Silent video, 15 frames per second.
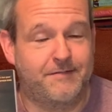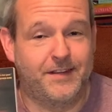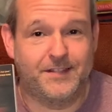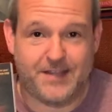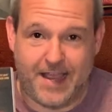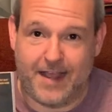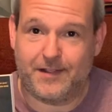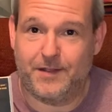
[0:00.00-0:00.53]

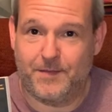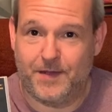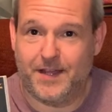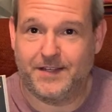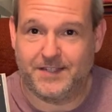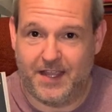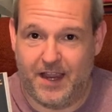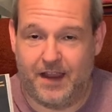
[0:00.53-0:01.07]
exactly
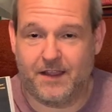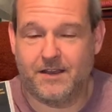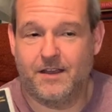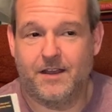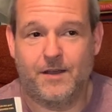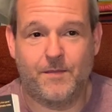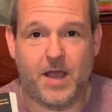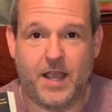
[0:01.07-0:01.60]
my take.
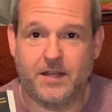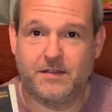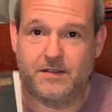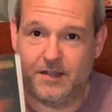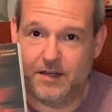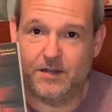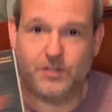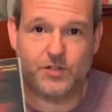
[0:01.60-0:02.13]
I
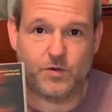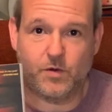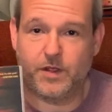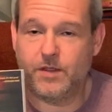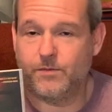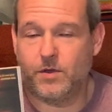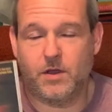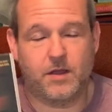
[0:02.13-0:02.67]
did enjoy
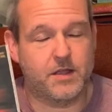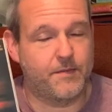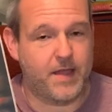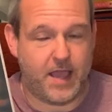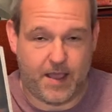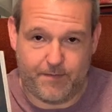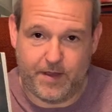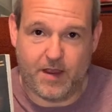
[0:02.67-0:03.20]
the book. I'm
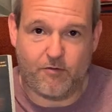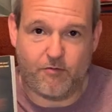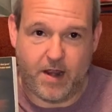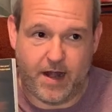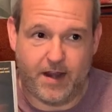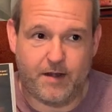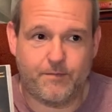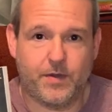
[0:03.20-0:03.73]
happy I
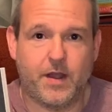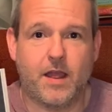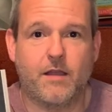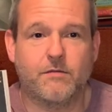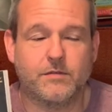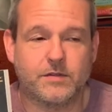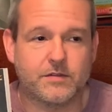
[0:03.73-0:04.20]
read it, but not